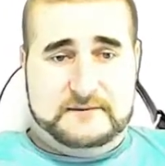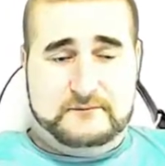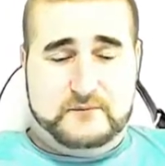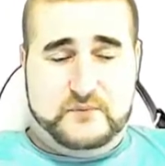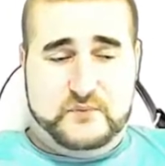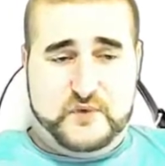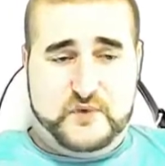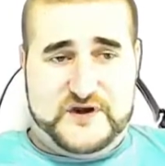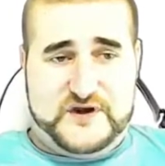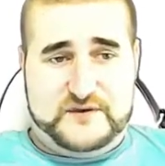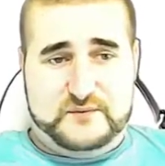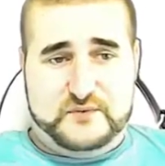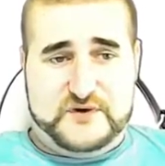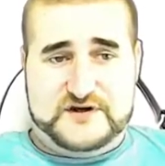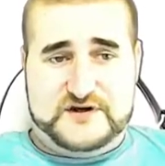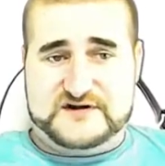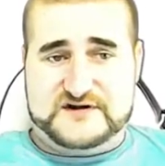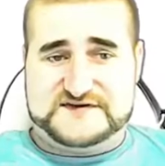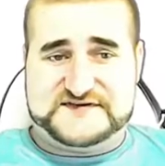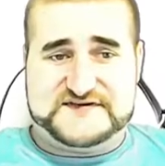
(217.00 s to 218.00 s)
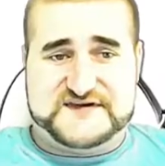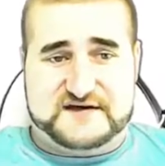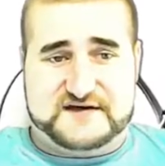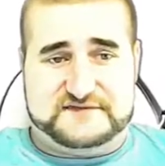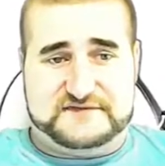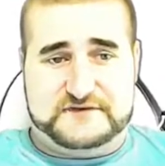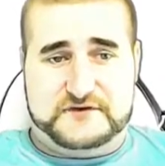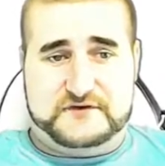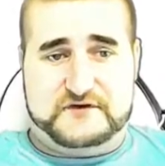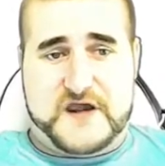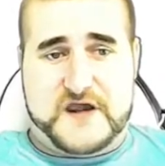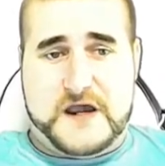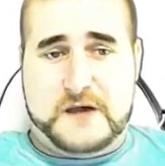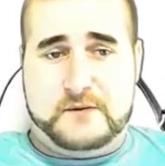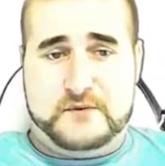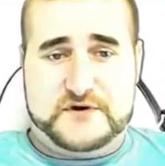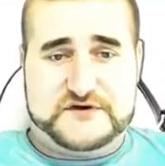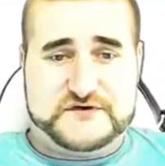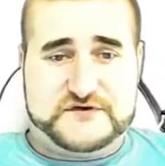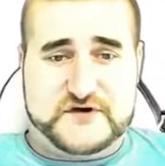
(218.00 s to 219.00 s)
We're not stuffing around,
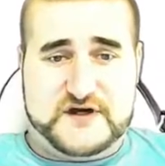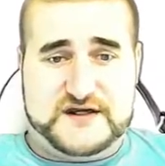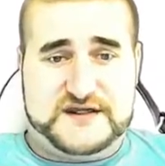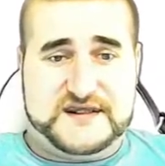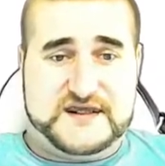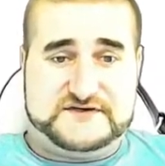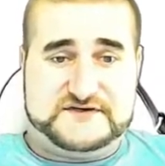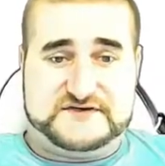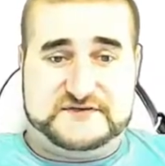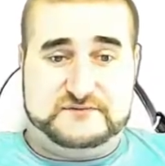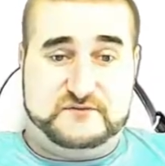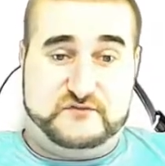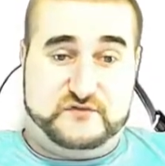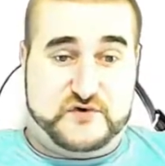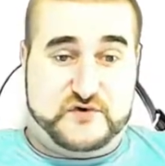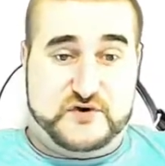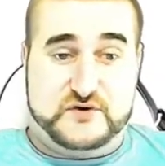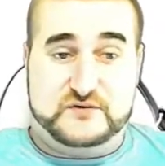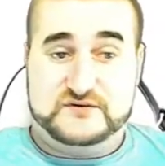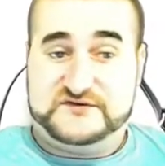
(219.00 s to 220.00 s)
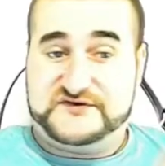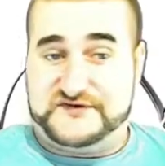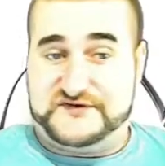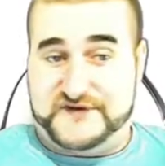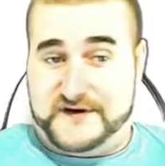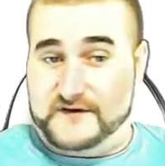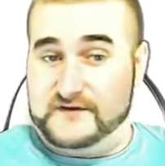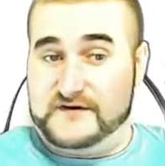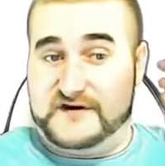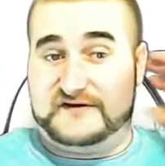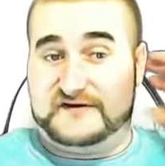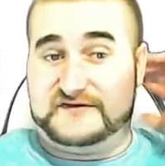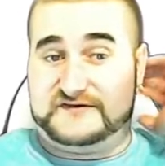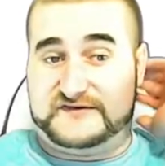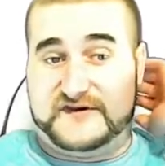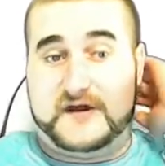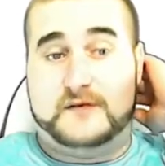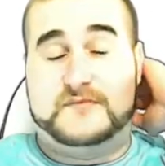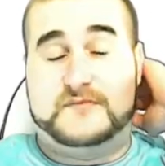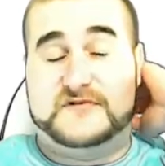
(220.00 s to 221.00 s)
we're trying to get some real serious
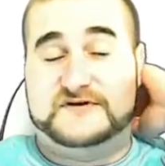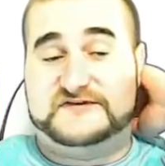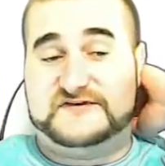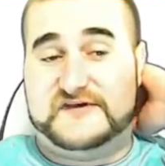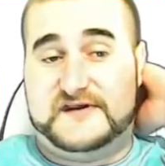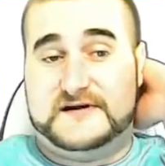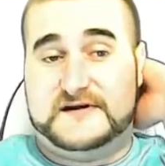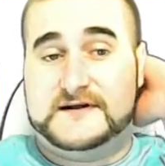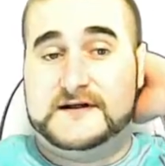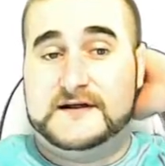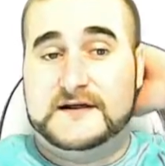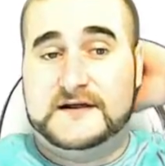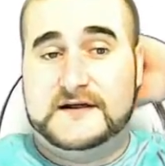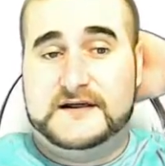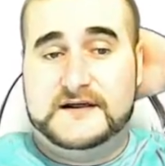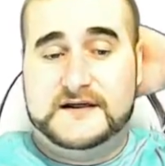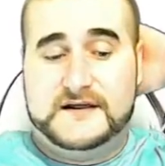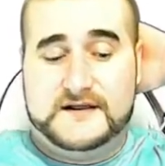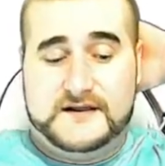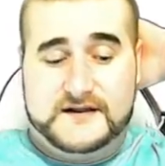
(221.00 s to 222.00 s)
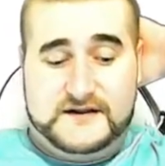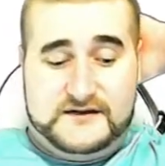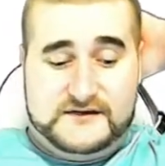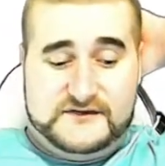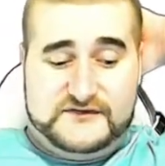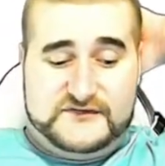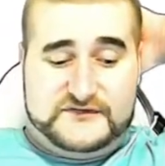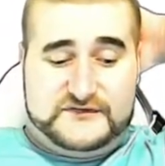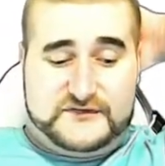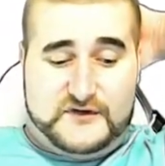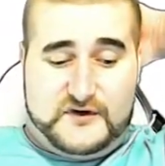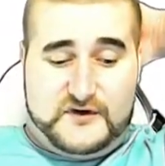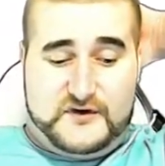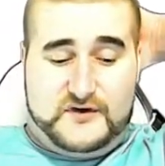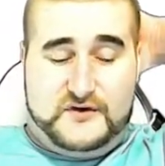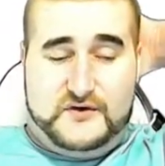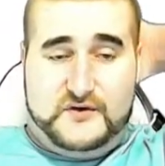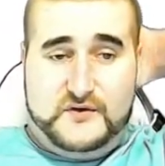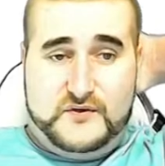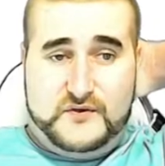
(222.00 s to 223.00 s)
numbers here.
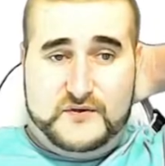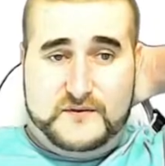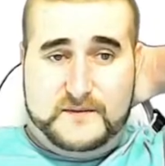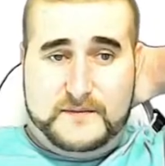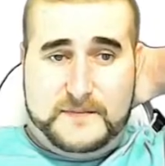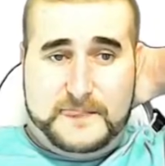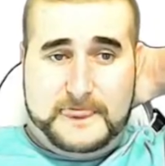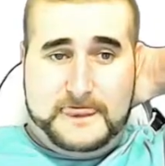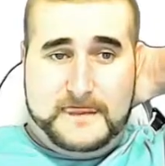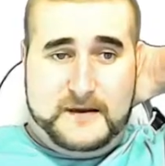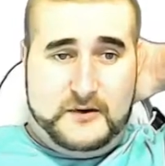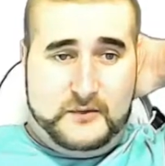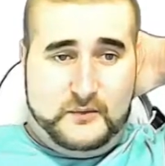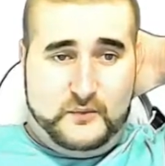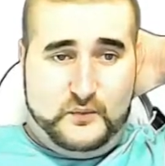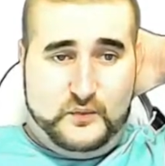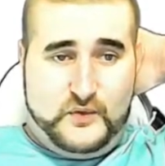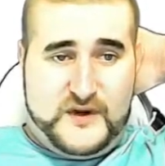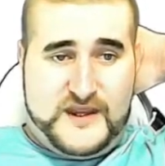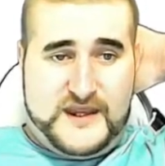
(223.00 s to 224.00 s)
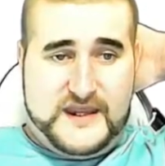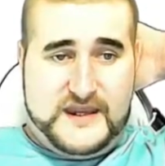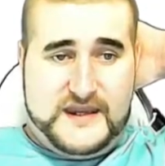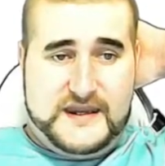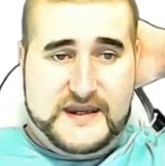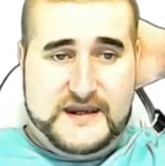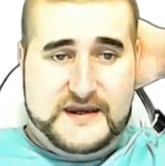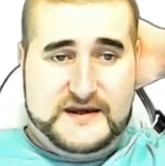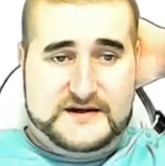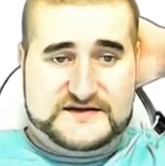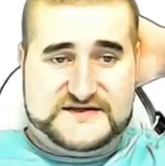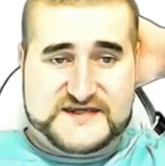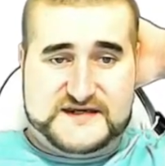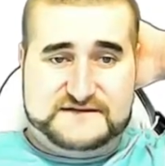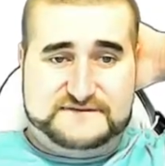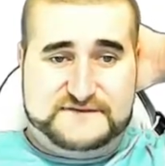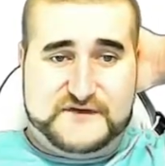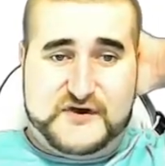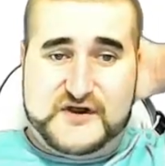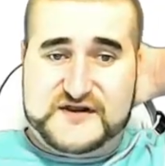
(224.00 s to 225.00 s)
So we
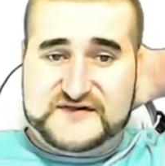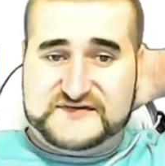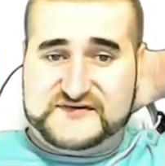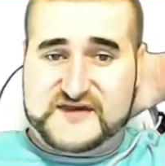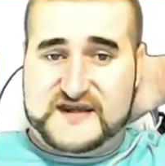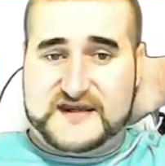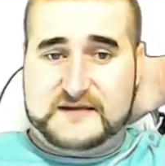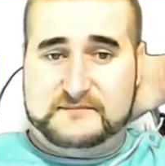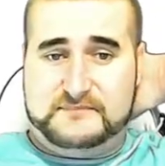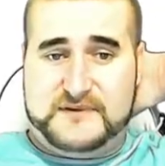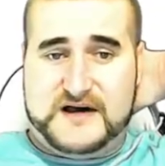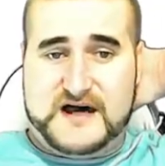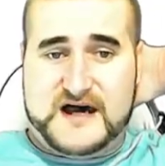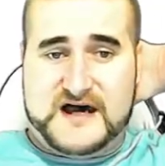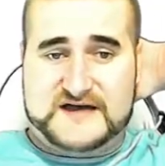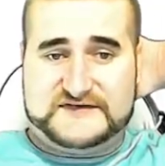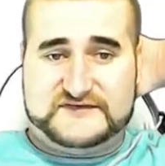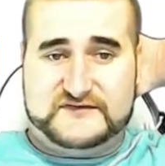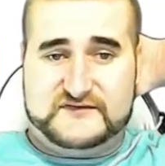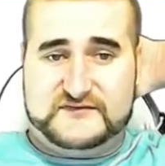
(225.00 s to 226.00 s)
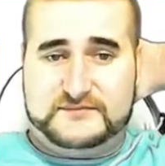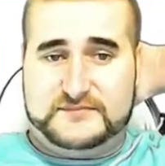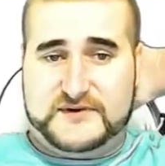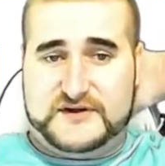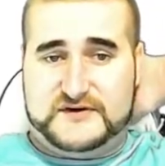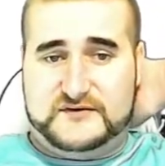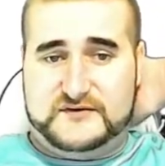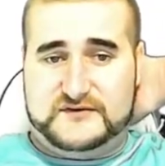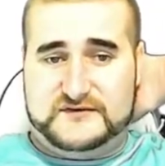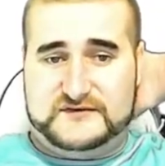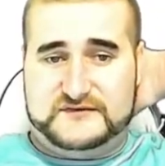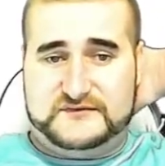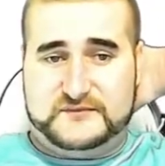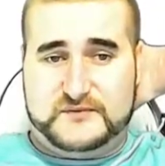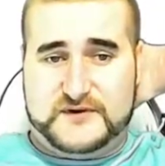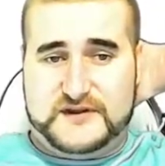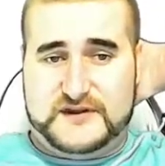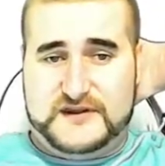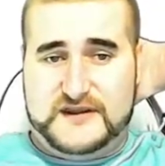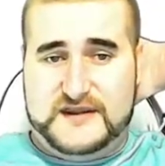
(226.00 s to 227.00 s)
did 30-second passes because
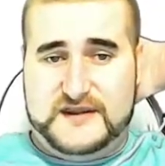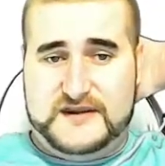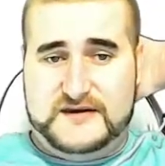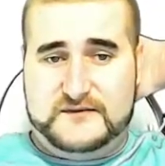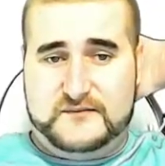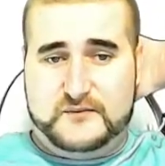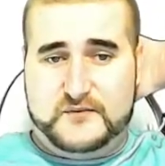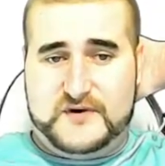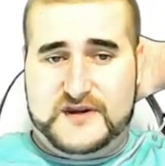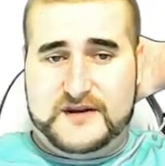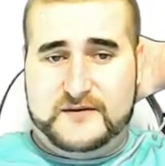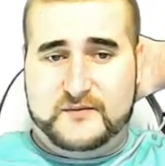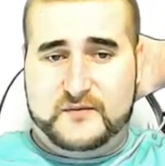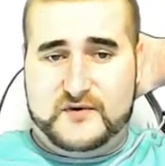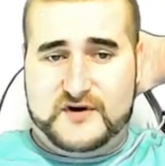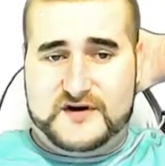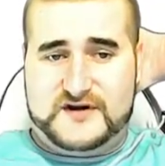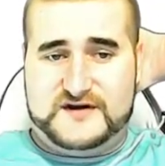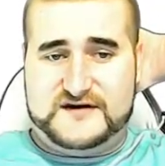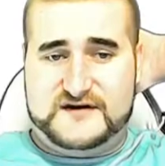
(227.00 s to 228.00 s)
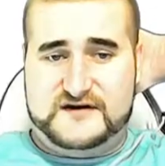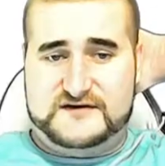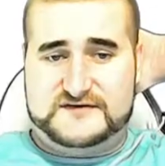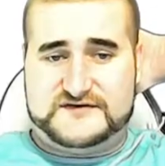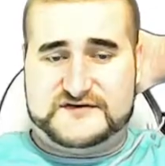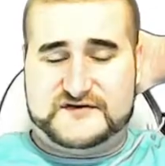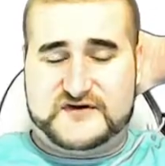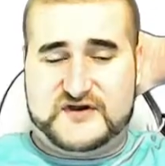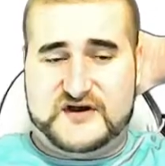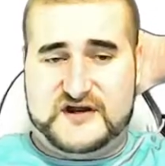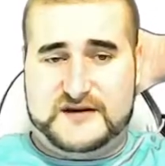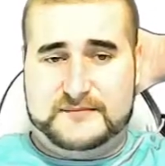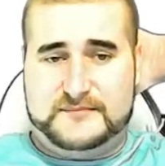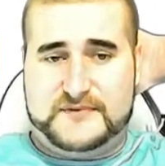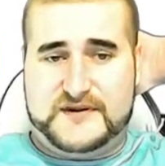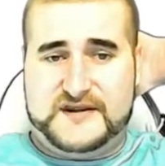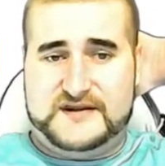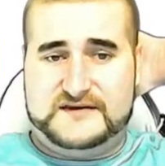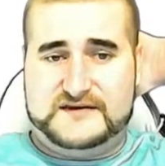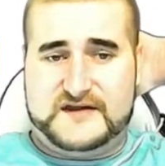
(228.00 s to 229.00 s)
we wanted it to kind of
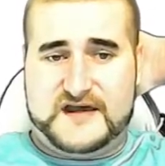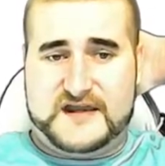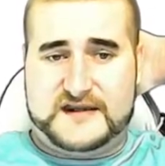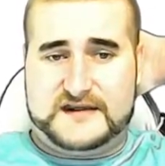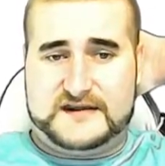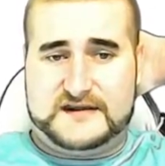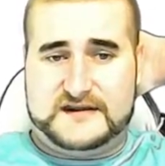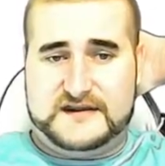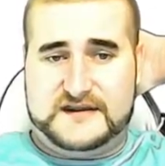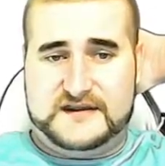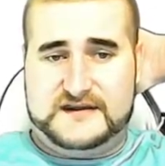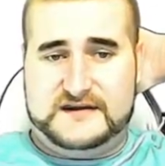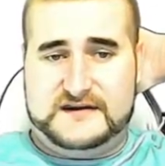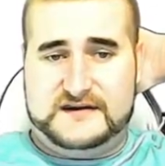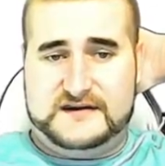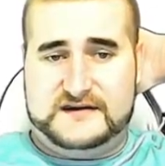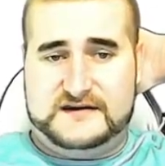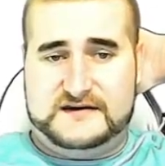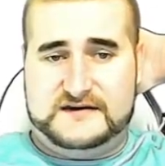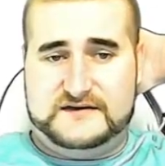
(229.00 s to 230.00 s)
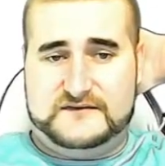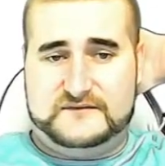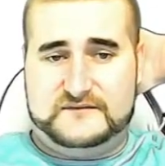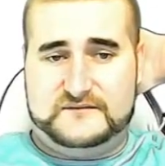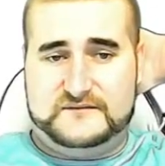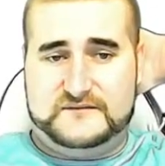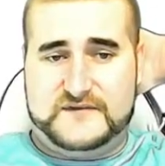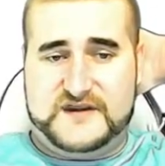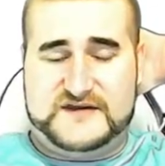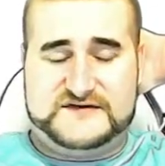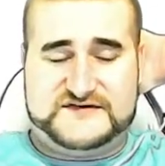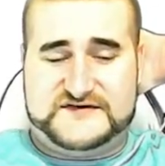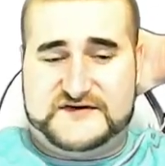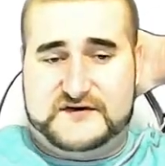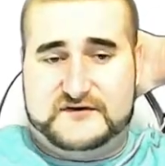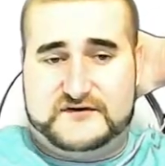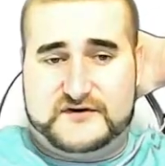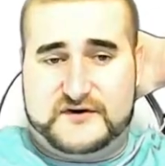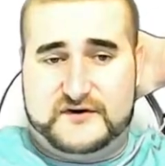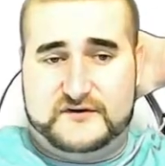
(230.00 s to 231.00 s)
be like in
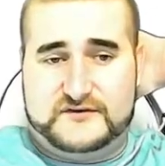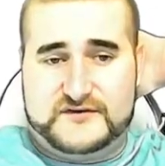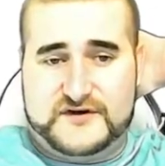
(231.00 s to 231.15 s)
pseudo,